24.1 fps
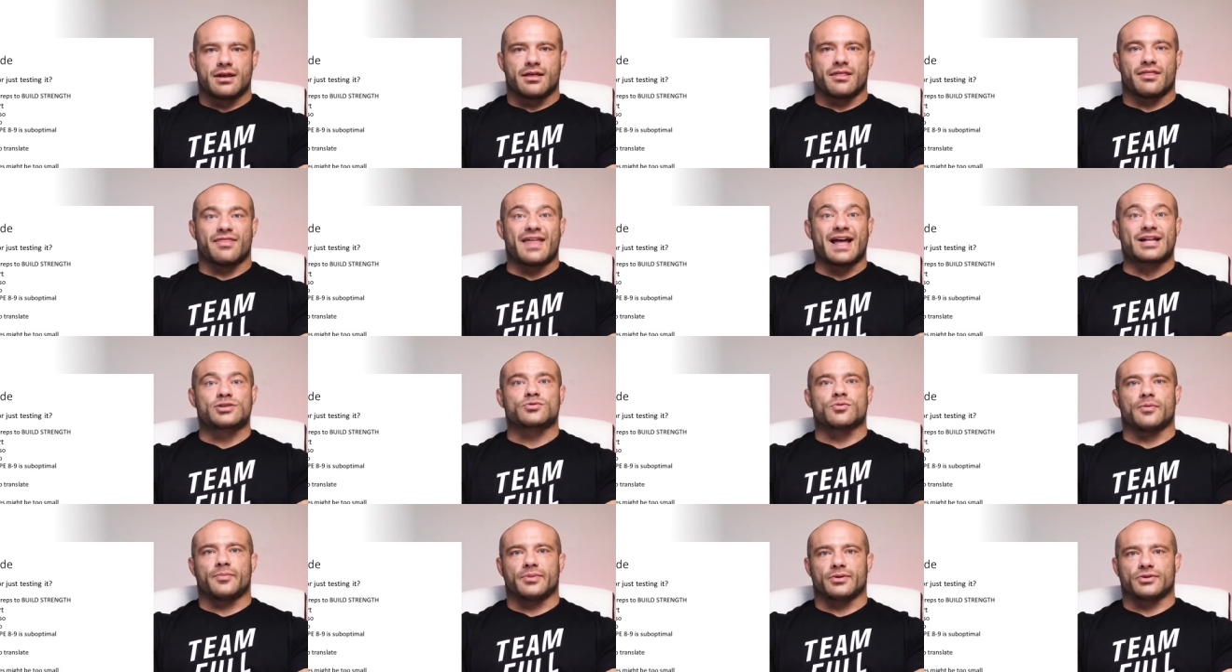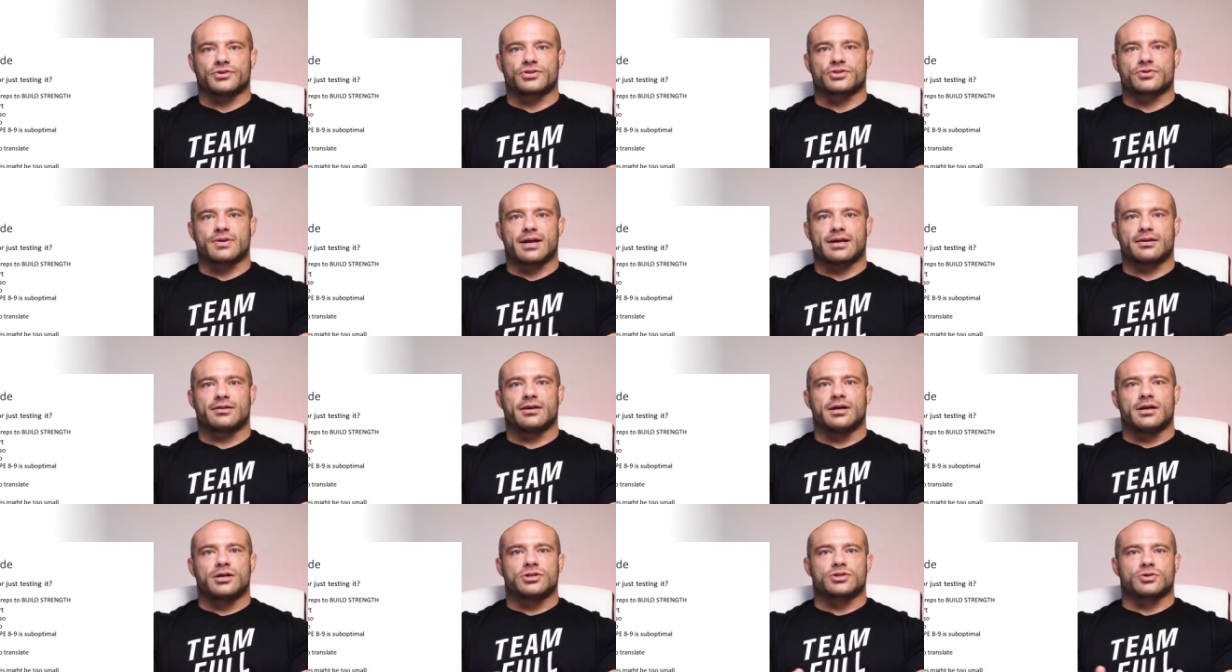That's what builds
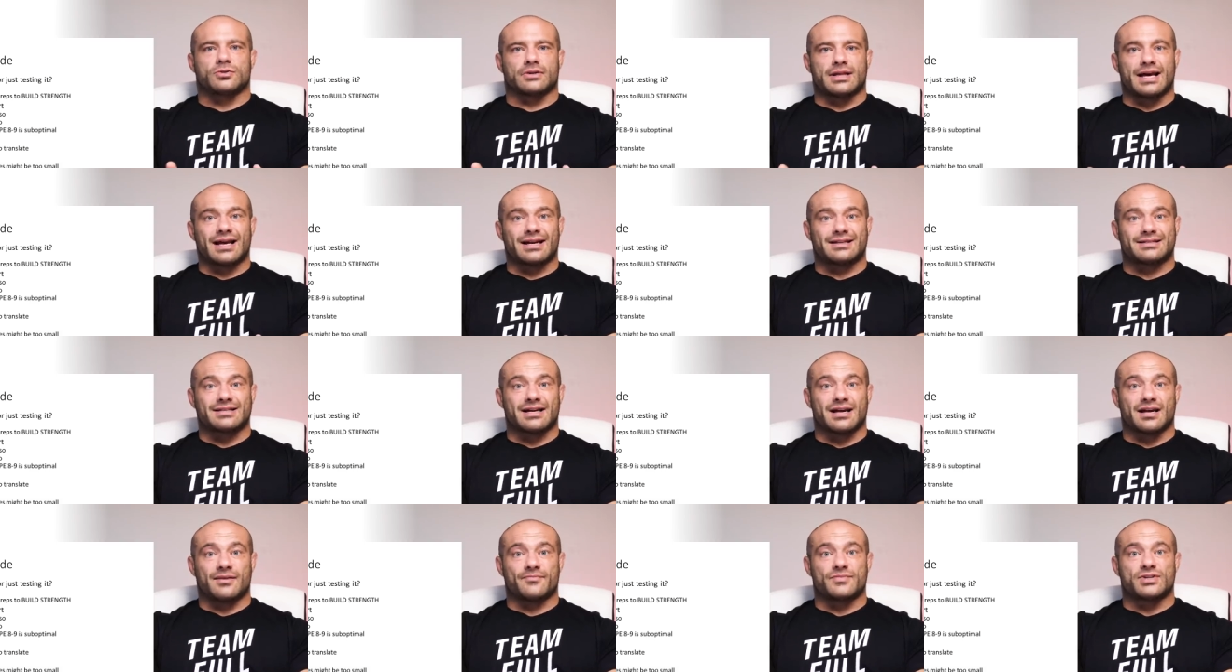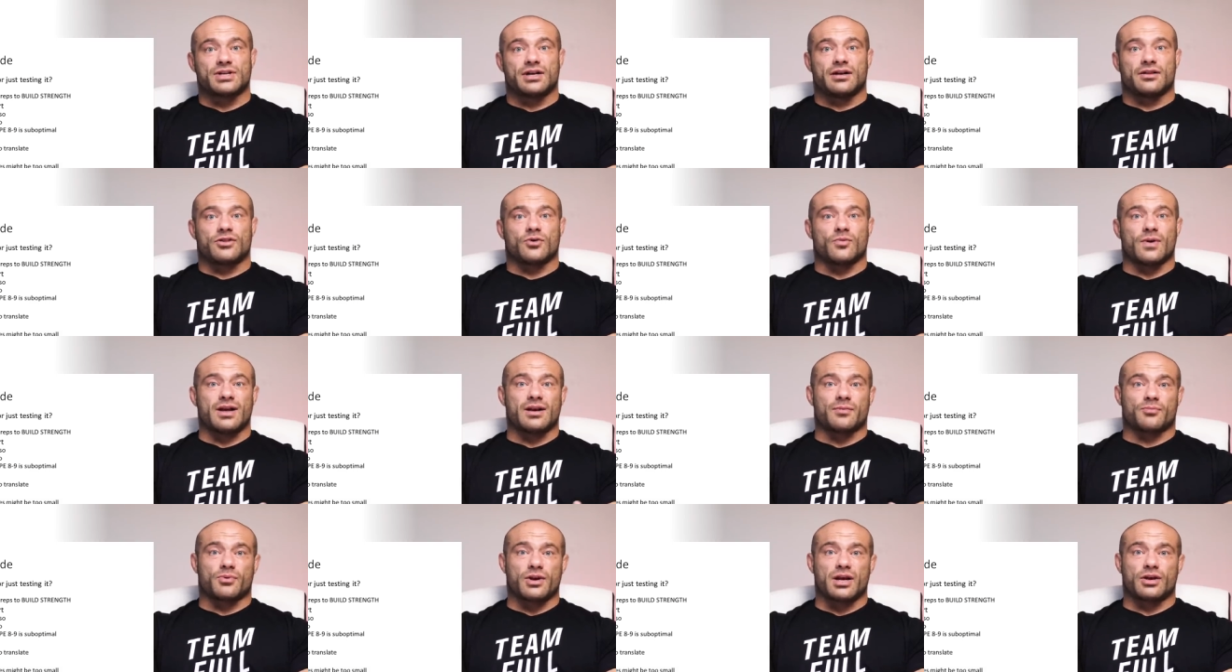strength. So a lot of times the
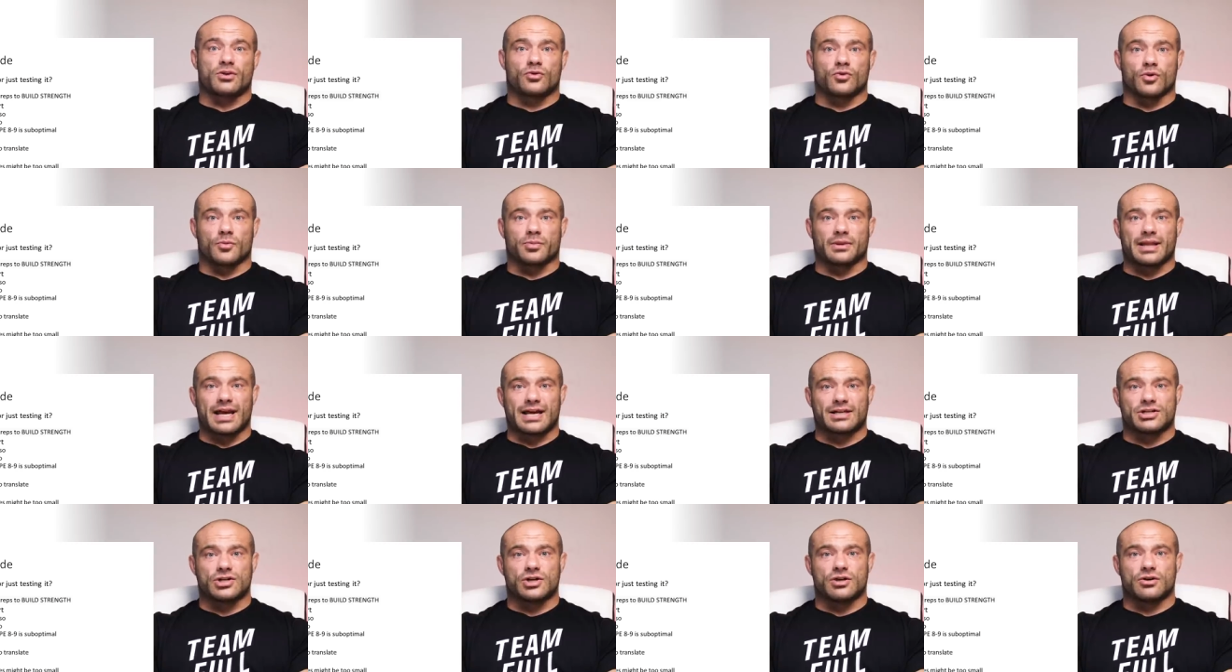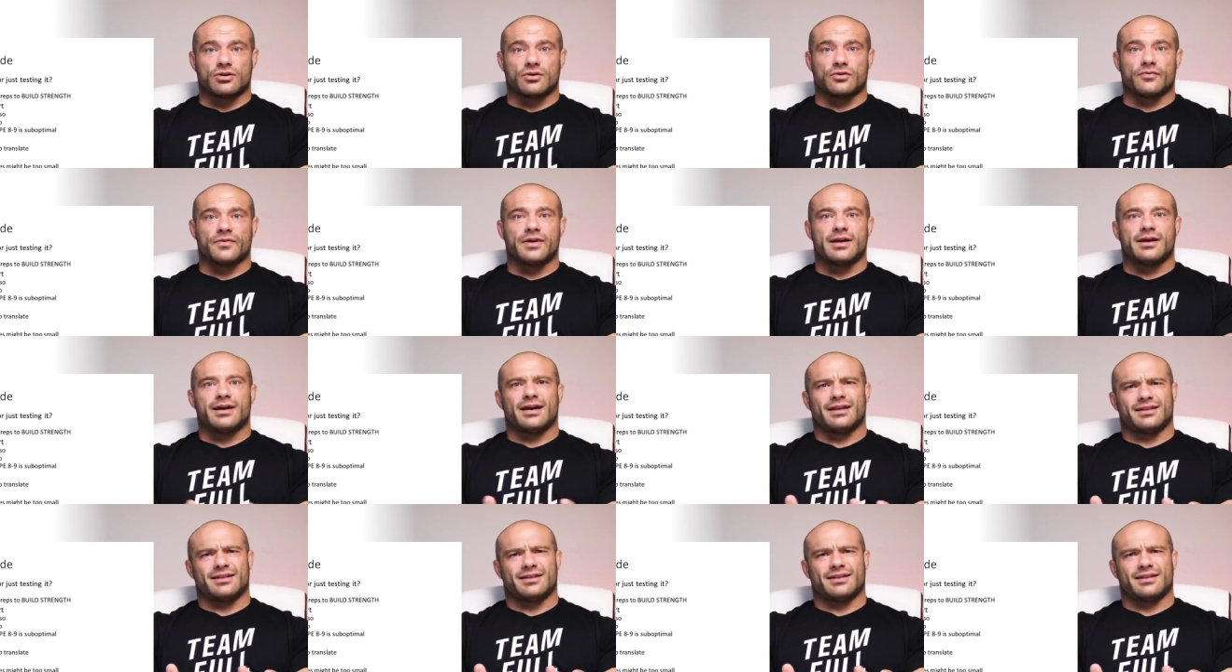way to break through a plateau,